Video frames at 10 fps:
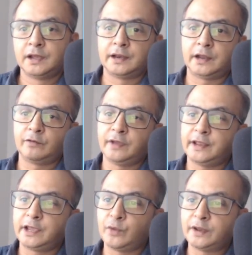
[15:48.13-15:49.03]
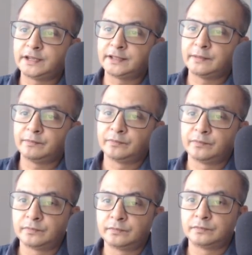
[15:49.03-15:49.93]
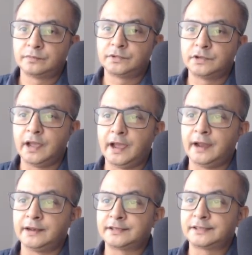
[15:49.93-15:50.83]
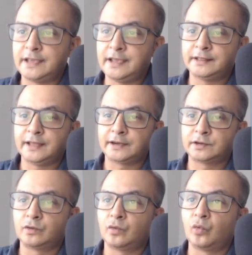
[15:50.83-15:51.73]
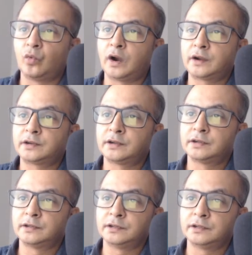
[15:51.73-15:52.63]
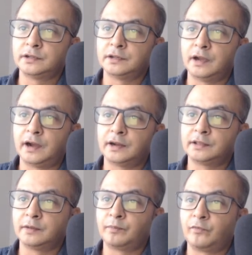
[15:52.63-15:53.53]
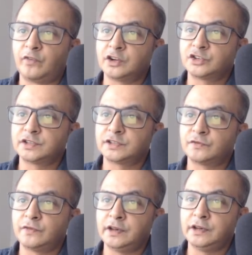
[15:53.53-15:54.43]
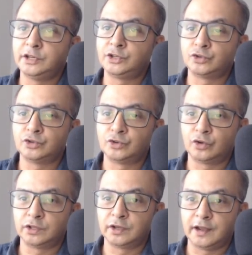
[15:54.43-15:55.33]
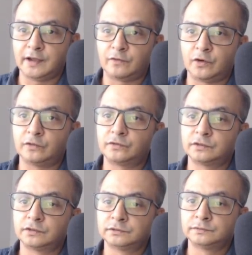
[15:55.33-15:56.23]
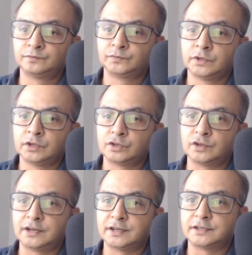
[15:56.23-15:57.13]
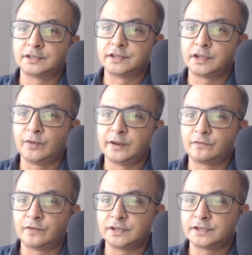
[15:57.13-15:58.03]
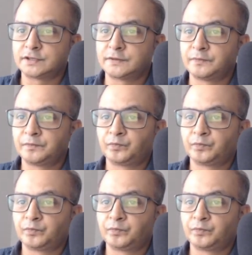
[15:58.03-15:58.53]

Now we are equating them and seeing that what are the functions we need to draw the graph of. Let us just equate first.